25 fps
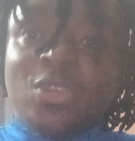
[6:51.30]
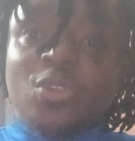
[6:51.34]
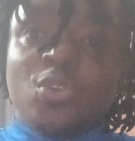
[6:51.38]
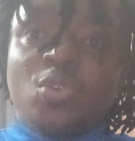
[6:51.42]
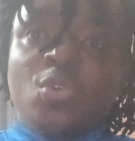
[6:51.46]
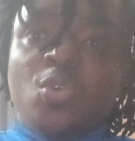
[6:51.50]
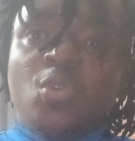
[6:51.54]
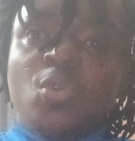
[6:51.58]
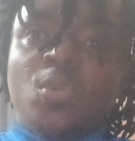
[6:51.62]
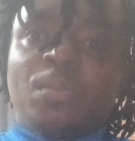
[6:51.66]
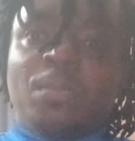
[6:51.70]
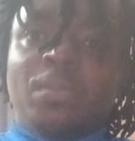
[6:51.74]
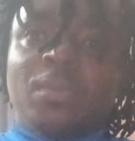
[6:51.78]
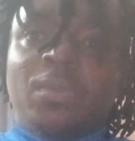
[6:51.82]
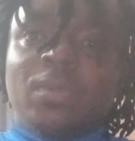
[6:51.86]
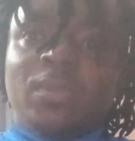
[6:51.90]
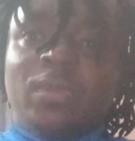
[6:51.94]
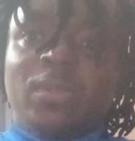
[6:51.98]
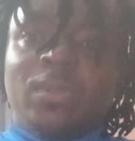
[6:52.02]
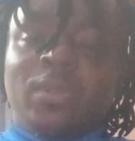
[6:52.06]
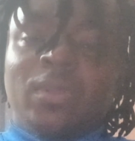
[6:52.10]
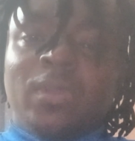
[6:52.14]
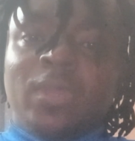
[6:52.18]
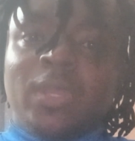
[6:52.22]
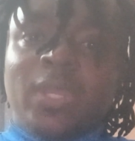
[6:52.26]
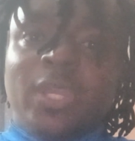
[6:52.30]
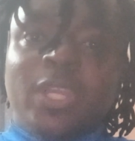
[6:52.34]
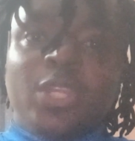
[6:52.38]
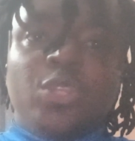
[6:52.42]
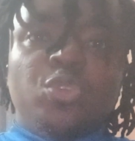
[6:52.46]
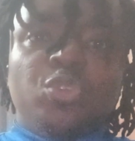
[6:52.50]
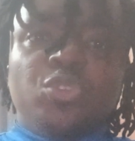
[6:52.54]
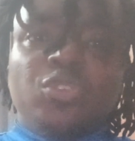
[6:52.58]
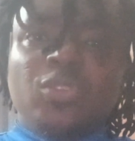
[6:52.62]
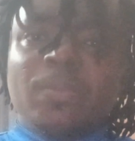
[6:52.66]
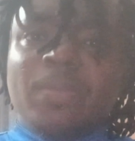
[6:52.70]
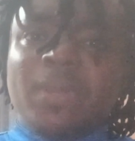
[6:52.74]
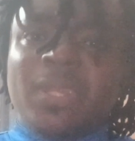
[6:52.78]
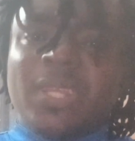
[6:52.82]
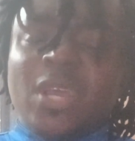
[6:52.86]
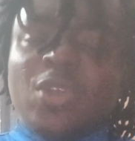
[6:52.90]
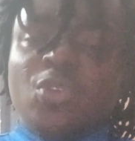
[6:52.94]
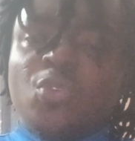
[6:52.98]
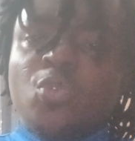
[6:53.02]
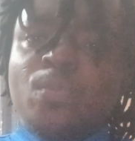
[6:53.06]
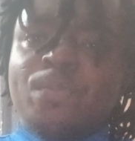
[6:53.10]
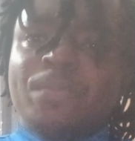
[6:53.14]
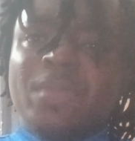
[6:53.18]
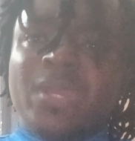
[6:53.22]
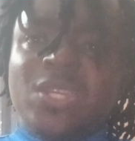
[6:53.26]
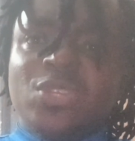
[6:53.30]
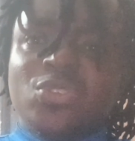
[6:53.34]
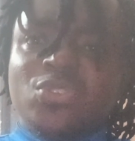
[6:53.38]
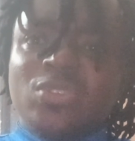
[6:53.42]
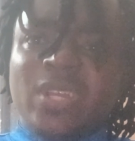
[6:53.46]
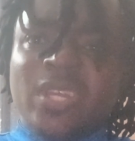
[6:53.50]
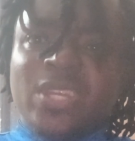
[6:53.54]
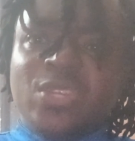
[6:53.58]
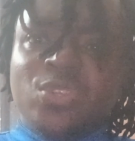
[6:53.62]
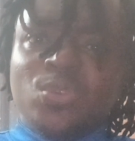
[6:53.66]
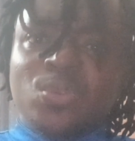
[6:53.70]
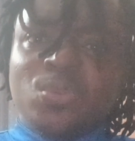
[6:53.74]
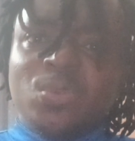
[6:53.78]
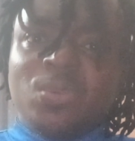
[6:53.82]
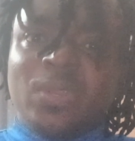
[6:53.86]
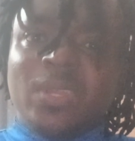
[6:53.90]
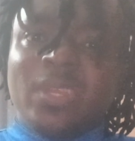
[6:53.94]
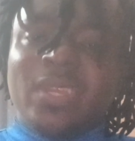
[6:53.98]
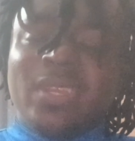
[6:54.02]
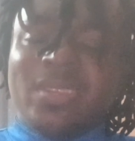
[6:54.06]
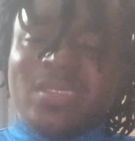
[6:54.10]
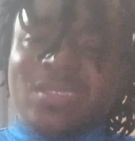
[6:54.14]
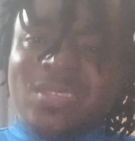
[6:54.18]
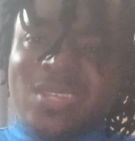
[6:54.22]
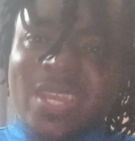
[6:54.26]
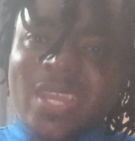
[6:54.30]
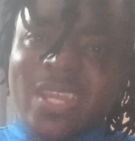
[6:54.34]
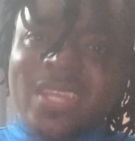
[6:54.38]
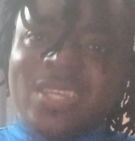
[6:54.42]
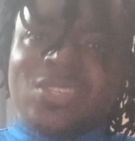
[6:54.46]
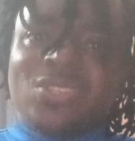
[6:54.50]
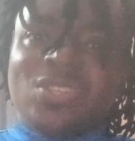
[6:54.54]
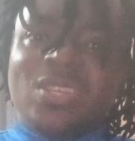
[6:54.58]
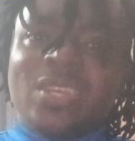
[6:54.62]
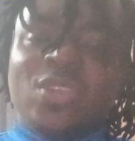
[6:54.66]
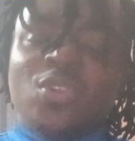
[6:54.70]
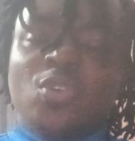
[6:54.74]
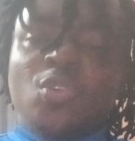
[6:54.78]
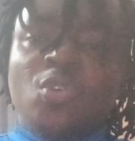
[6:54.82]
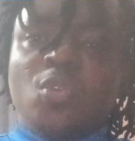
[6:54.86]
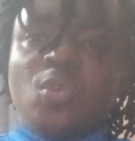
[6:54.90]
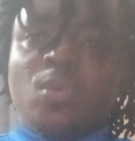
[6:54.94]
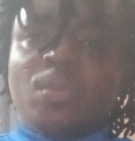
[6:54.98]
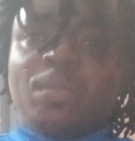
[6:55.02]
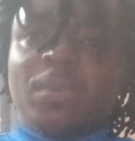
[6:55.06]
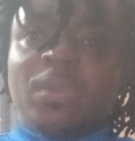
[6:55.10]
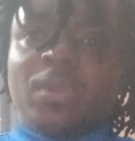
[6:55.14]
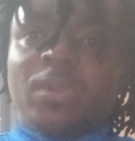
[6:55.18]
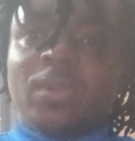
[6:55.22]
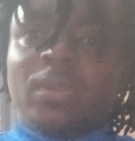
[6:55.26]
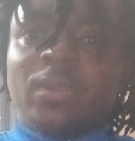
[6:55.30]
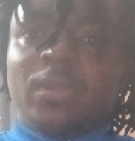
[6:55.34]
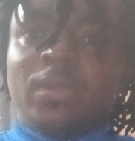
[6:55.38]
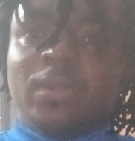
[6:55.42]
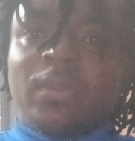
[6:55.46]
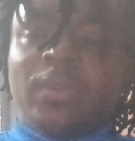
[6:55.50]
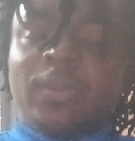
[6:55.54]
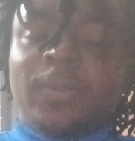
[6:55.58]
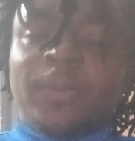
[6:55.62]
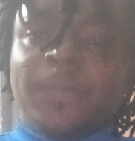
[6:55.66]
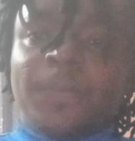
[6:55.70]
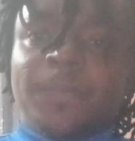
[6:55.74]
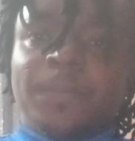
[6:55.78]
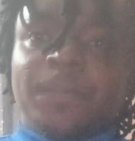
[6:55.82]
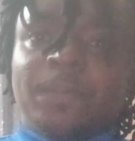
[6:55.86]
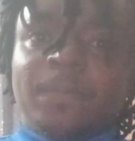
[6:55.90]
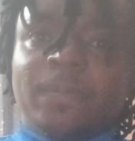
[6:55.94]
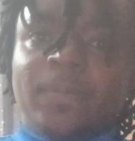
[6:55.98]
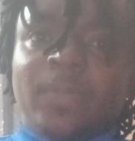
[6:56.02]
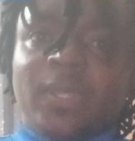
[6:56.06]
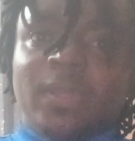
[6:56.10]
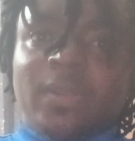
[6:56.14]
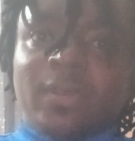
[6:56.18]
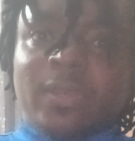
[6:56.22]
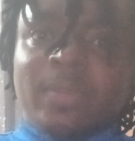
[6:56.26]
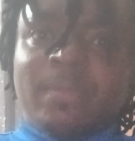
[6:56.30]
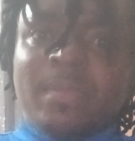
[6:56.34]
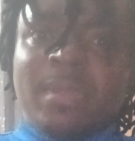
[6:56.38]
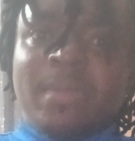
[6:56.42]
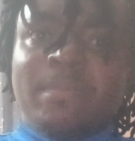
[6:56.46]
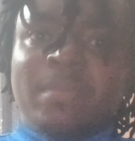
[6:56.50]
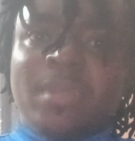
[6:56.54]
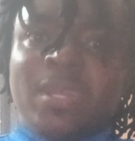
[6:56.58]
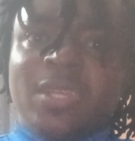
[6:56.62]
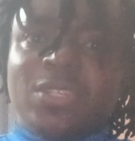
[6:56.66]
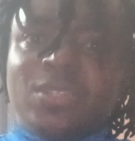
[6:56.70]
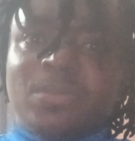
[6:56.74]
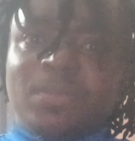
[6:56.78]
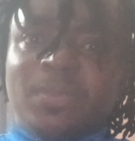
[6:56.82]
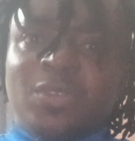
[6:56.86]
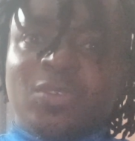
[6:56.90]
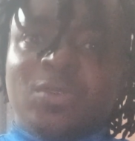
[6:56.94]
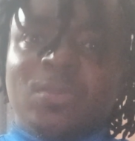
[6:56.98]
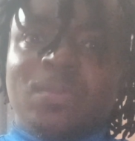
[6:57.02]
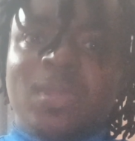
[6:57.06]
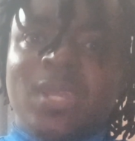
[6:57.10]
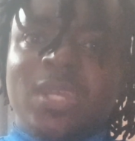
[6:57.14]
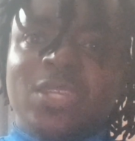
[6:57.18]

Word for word: a hope. It does not matter who betrayed you, there is a hope. Remain blessed, may God